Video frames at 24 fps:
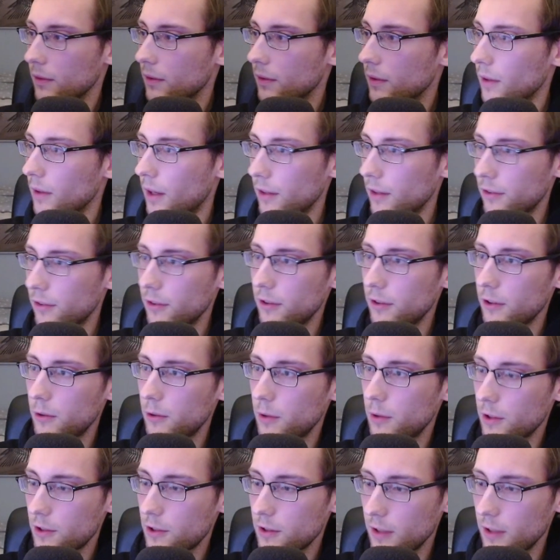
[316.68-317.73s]
I saw a
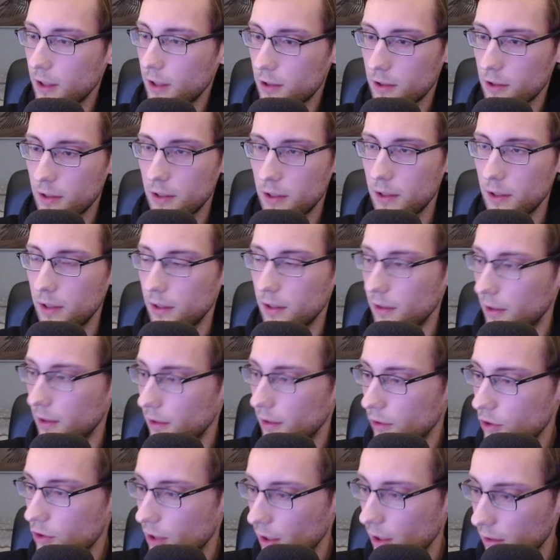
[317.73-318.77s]
question actually in, in
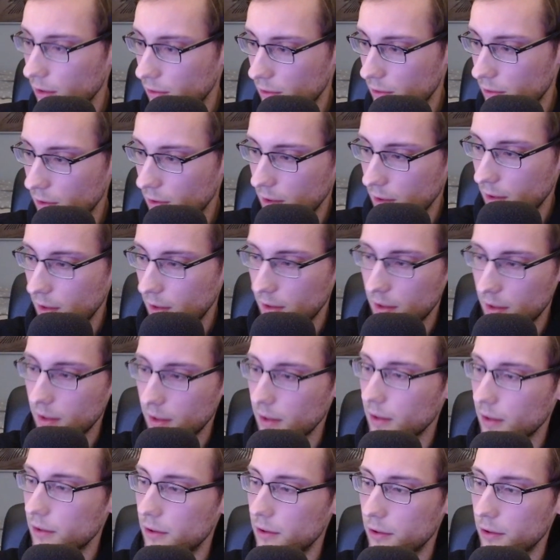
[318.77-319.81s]
chat earlier that I
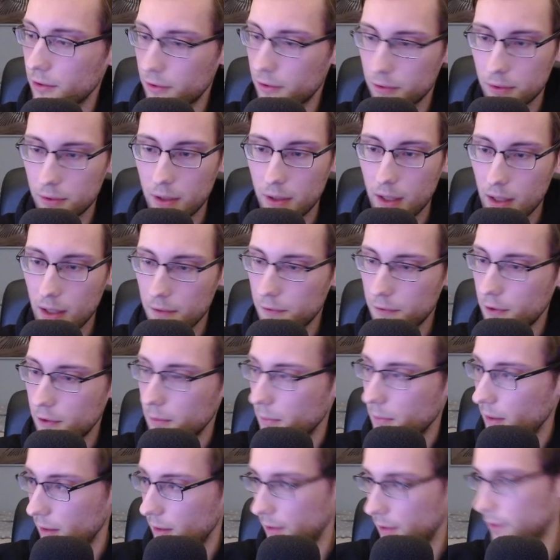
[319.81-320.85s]
also have on
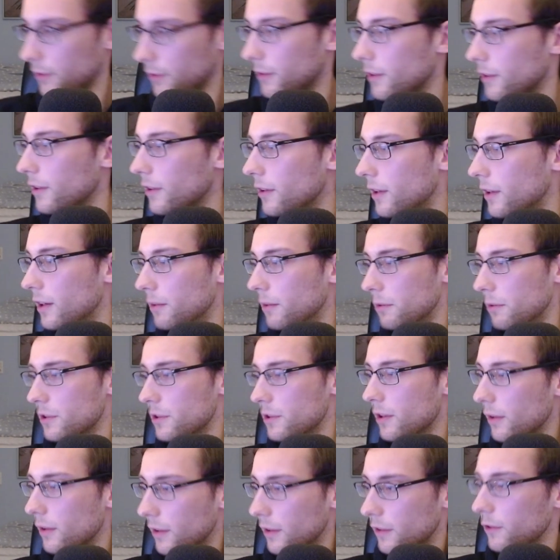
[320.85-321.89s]
my list, uh, which I
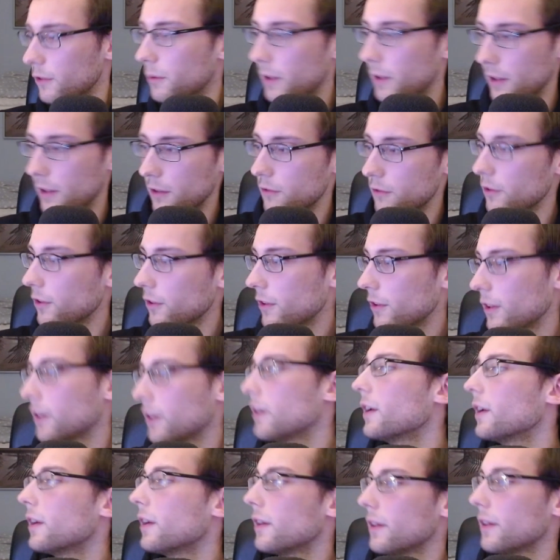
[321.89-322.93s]
think is quite interesting.
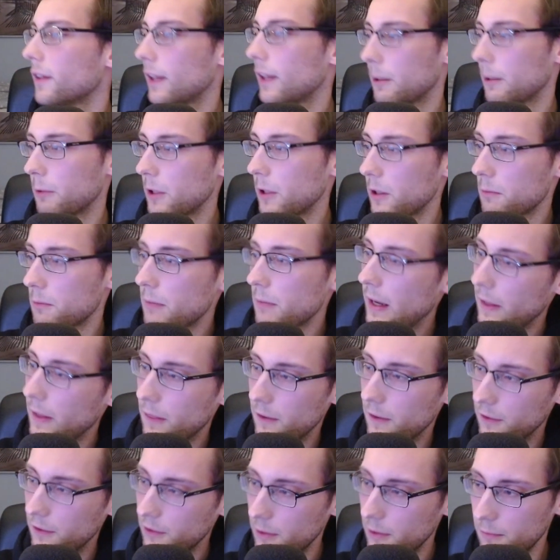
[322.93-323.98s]
Like, when you made
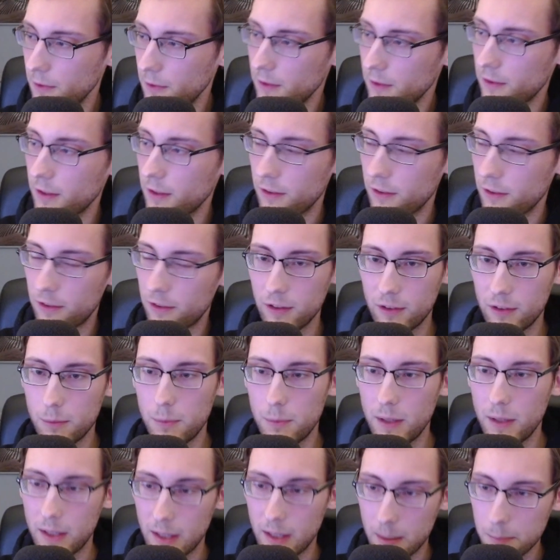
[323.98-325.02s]
this, obviously it's, it's a
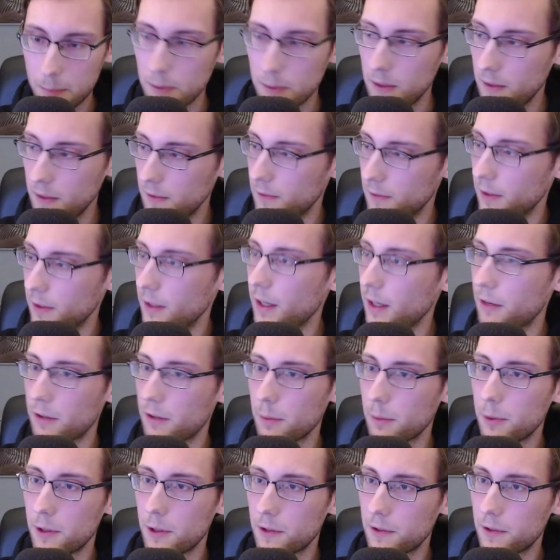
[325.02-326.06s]
big I P, right? Harry
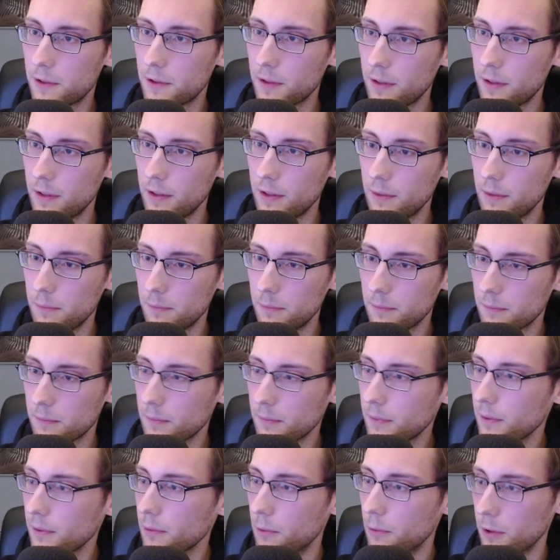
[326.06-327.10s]
Potter, um,
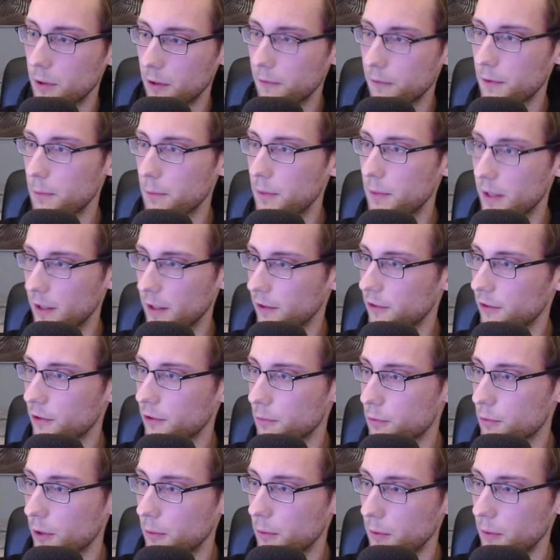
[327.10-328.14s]
one of the biggest to
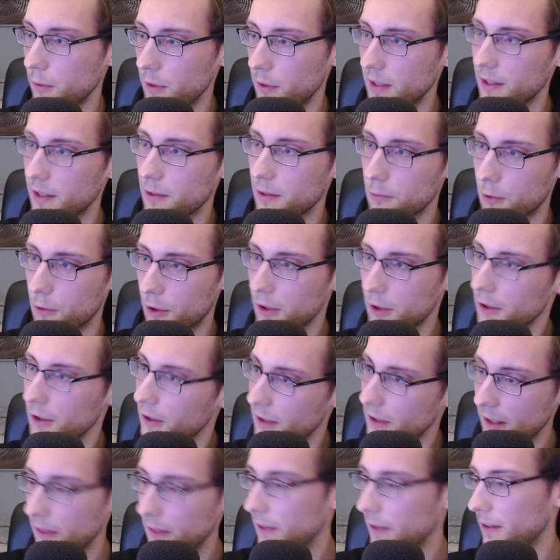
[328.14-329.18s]
probably work
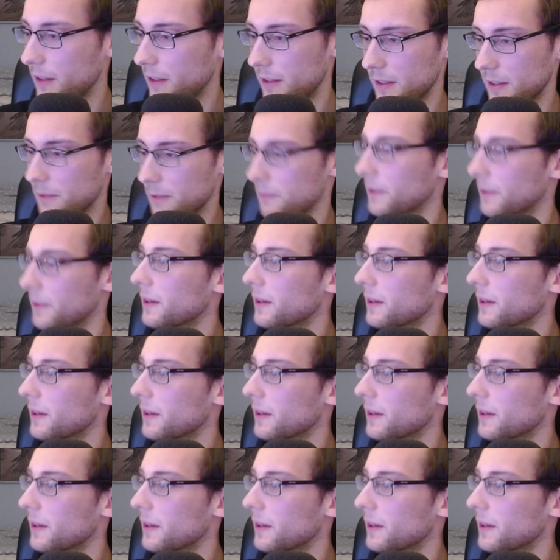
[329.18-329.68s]
on at the time.